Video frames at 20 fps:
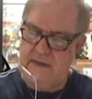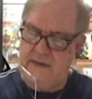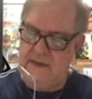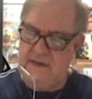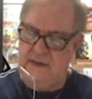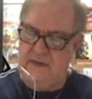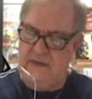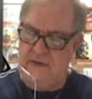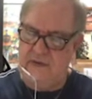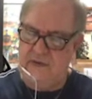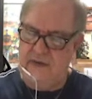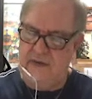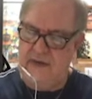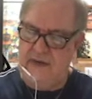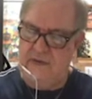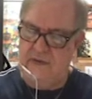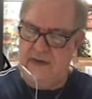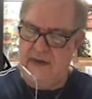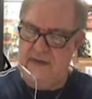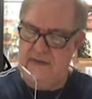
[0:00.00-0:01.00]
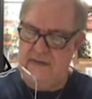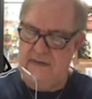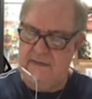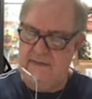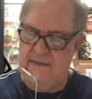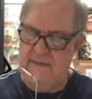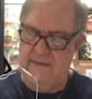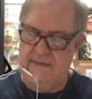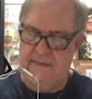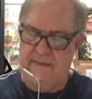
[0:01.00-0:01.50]
z squared, right?
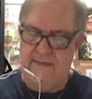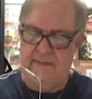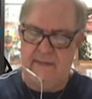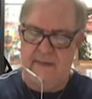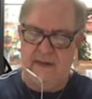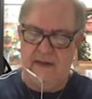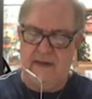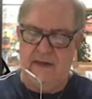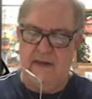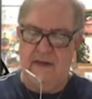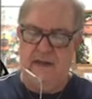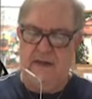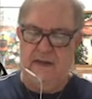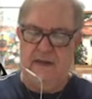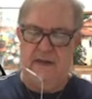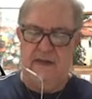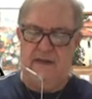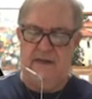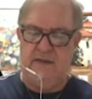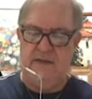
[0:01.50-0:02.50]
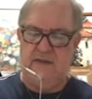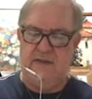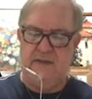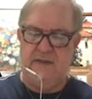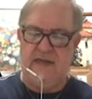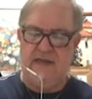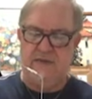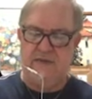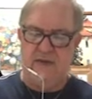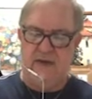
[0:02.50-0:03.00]
So
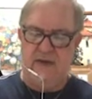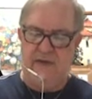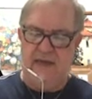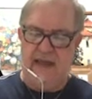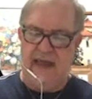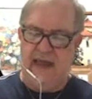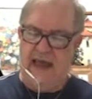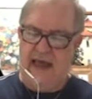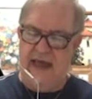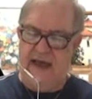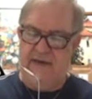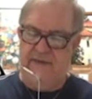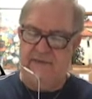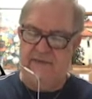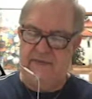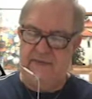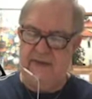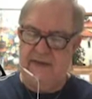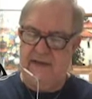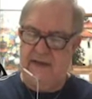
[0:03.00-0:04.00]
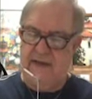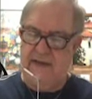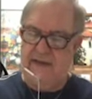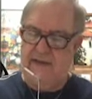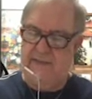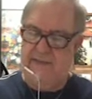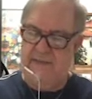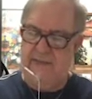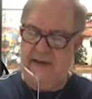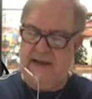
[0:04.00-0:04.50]
that's what we have.
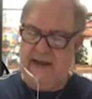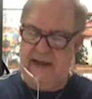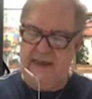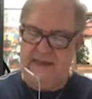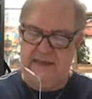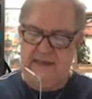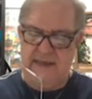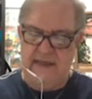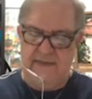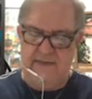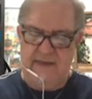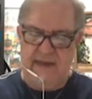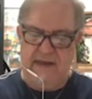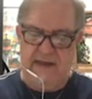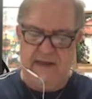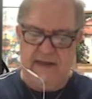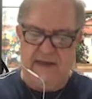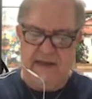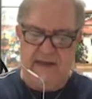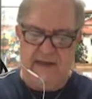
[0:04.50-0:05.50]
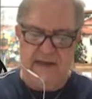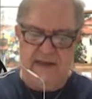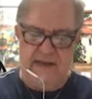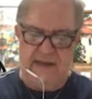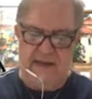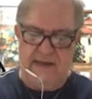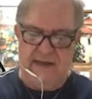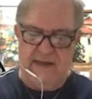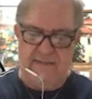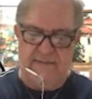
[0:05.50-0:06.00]
Plus,
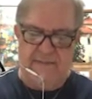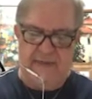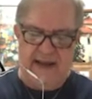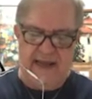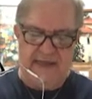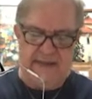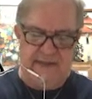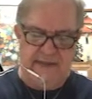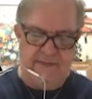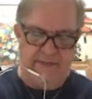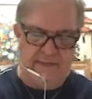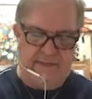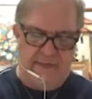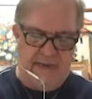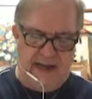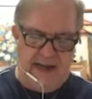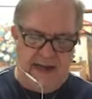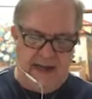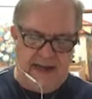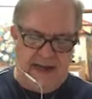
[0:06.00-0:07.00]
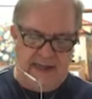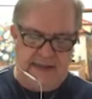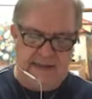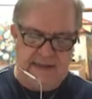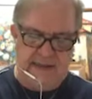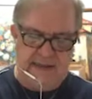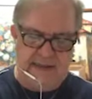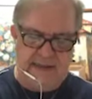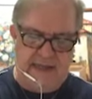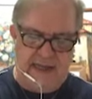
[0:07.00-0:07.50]
Laplacian
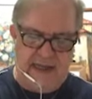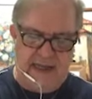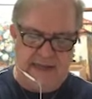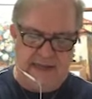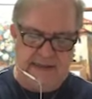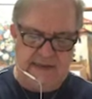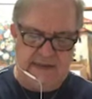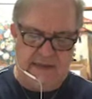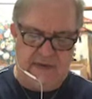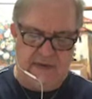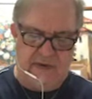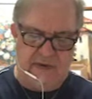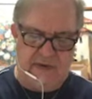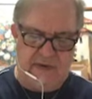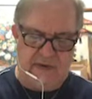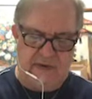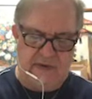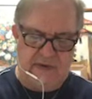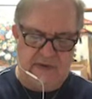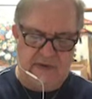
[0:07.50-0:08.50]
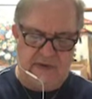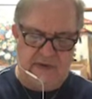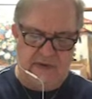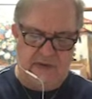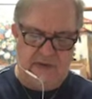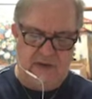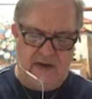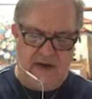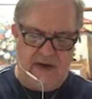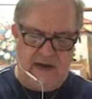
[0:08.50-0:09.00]
plus k0
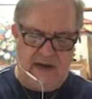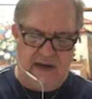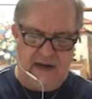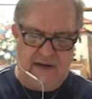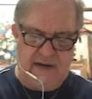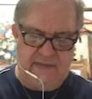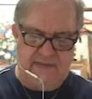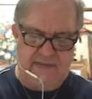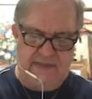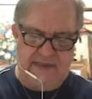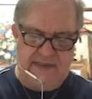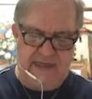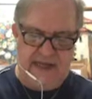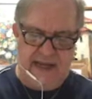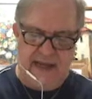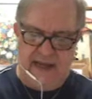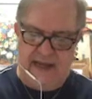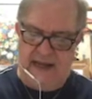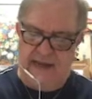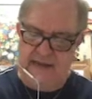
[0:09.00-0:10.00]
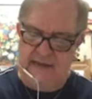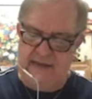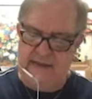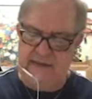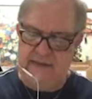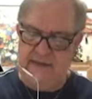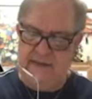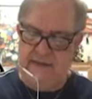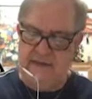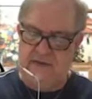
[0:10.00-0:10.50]
squared psi,
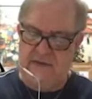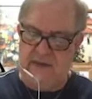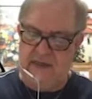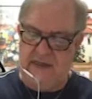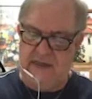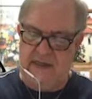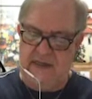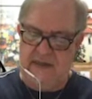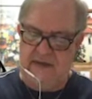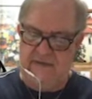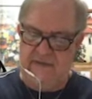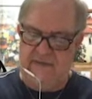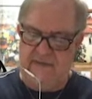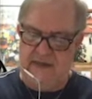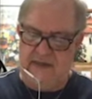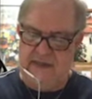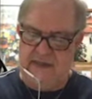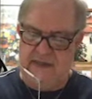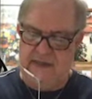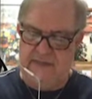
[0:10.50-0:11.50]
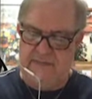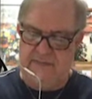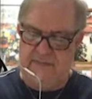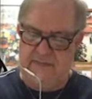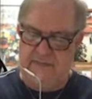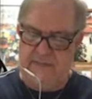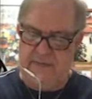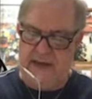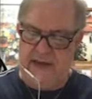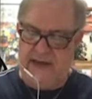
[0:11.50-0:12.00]
this is going to give us
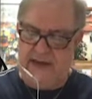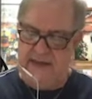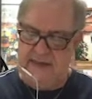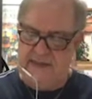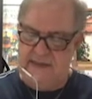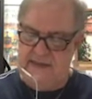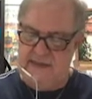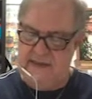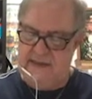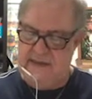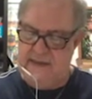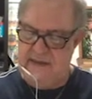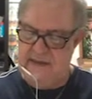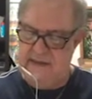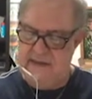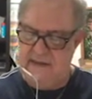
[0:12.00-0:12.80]
plus